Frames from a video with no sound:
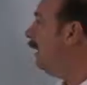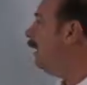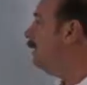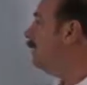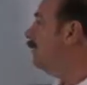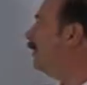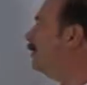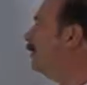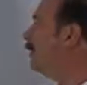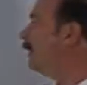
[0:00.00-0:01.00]
except this
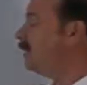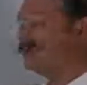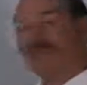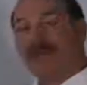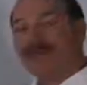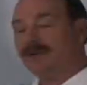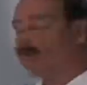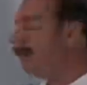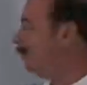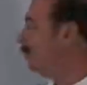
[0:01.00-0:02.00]
one is a subtraction
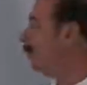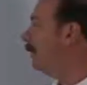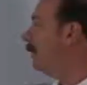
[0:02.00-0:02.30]
problem.